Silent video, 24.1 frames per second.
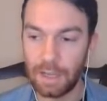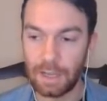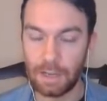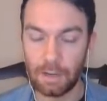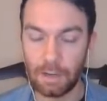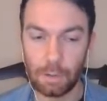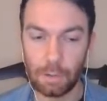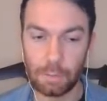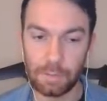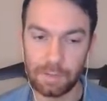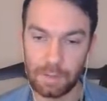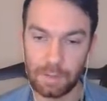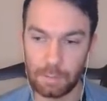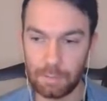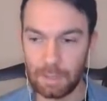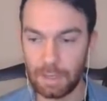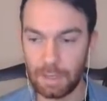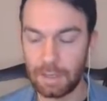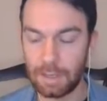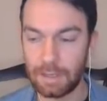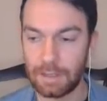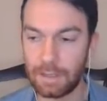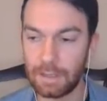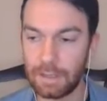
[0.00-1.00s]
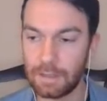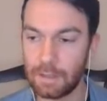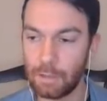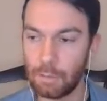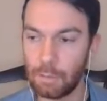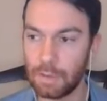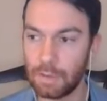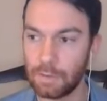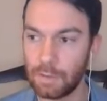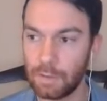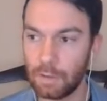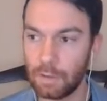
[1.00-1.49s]
always
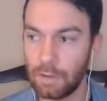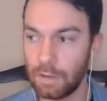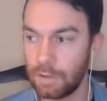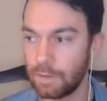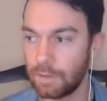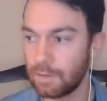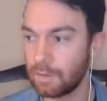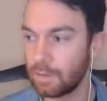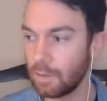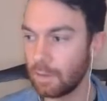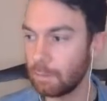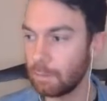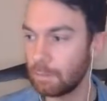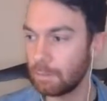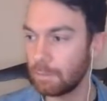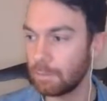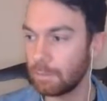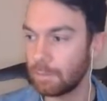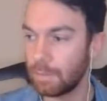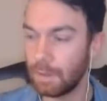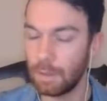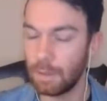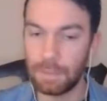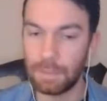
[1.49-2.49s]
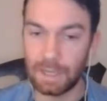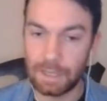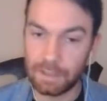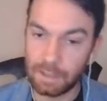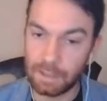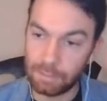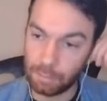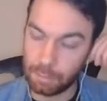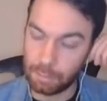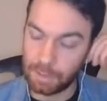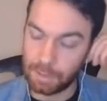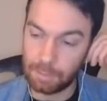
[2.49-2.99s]
there is some
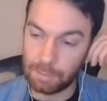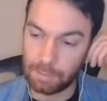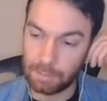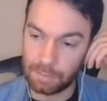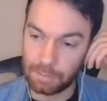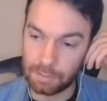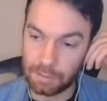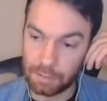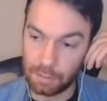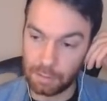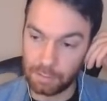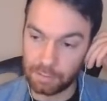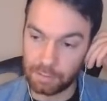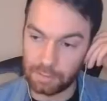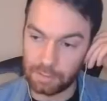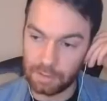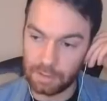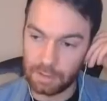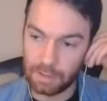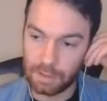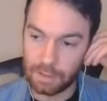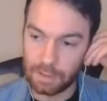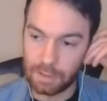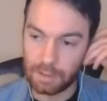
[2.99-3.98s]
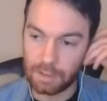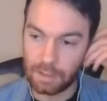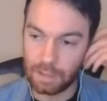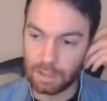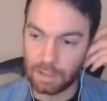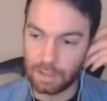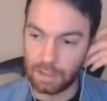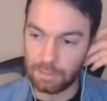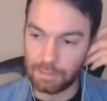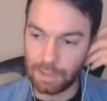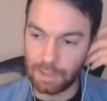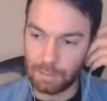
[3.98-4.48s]
ability for people to just
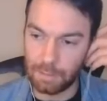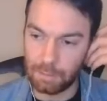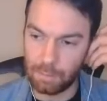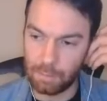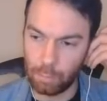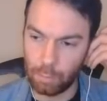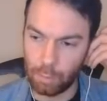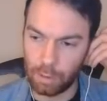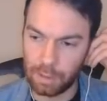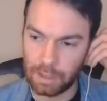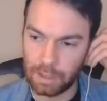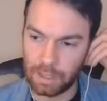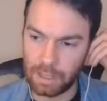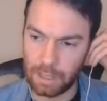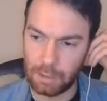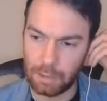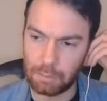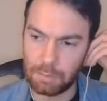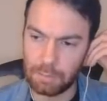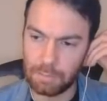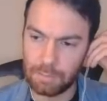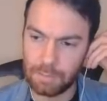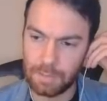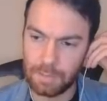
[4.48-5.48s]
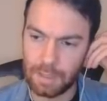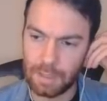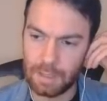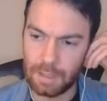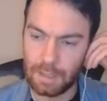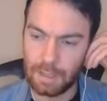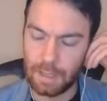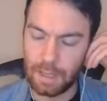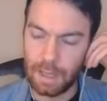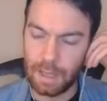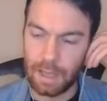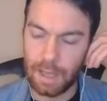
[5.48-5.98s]
kind of work it out.
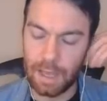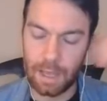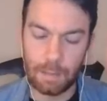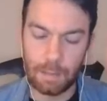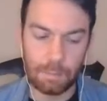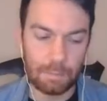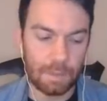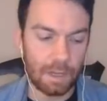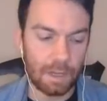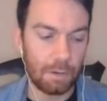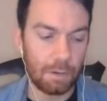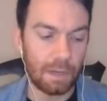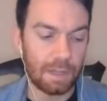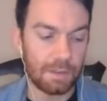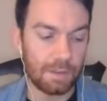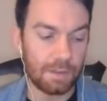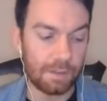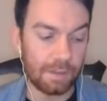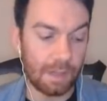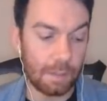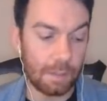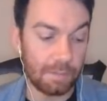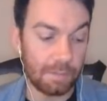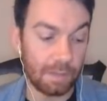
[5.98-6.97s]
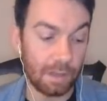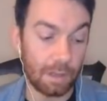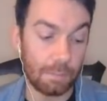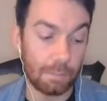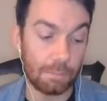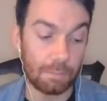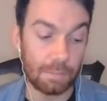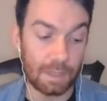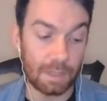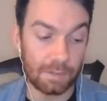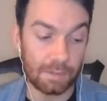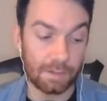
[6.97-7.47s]
Now, at the same
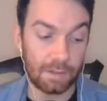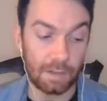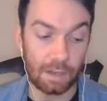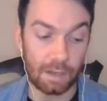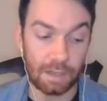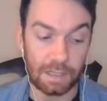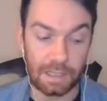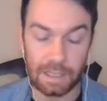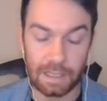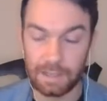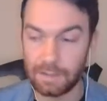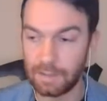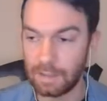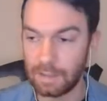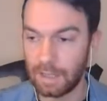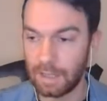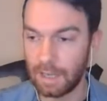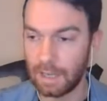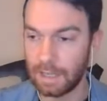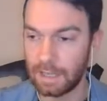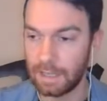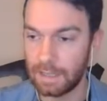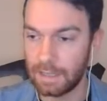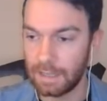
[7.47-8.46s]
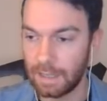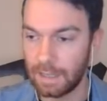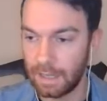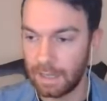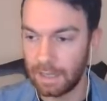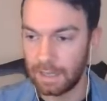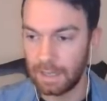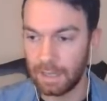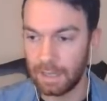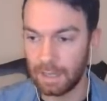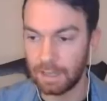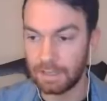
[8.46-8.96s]
time, it's not easy, and
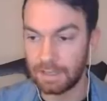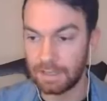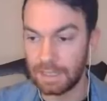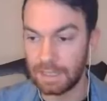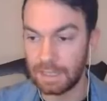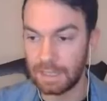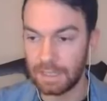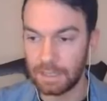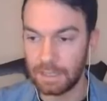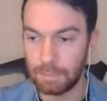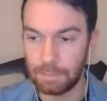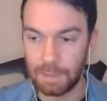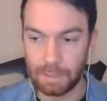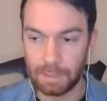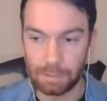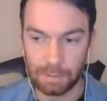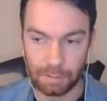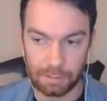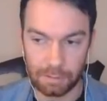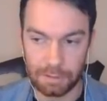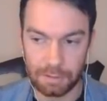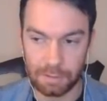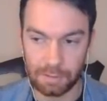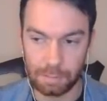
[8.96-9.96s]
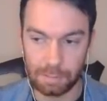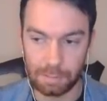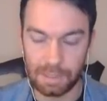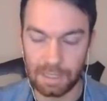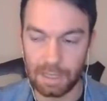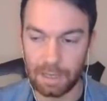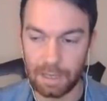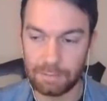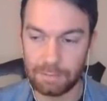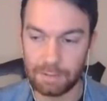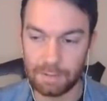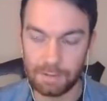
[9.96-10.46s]
ideally, people could just be
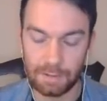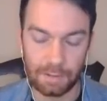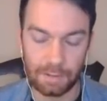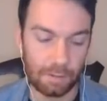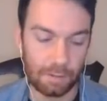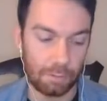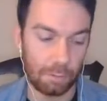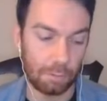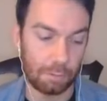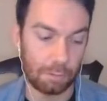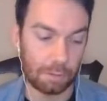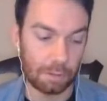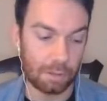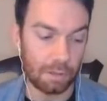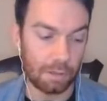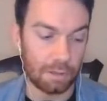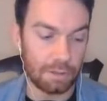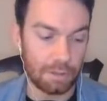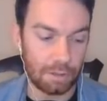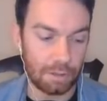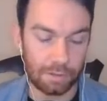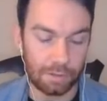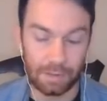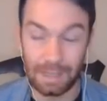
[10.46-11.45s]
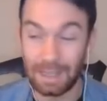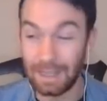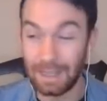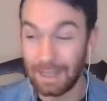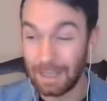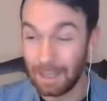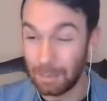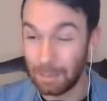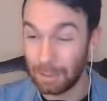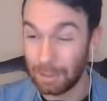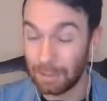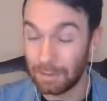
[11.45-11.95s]
left to their own cultures a
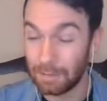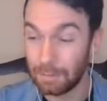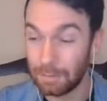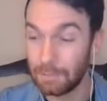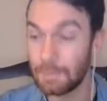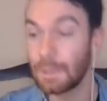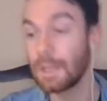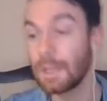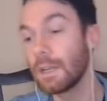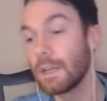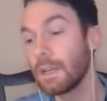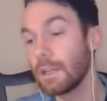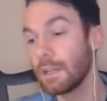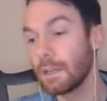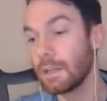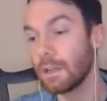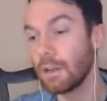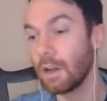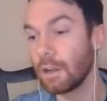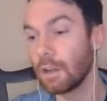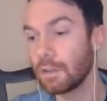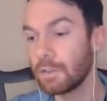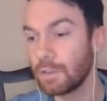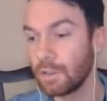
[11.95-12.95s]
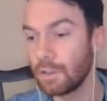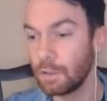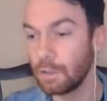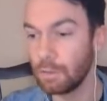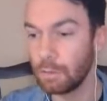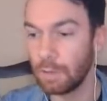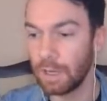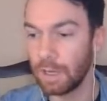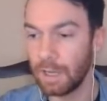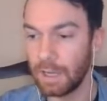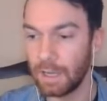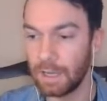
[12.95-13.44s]
little bit, not
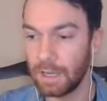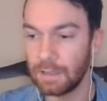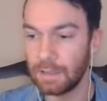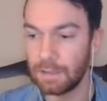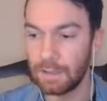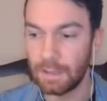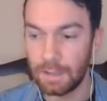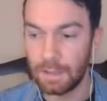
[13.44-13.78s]
to,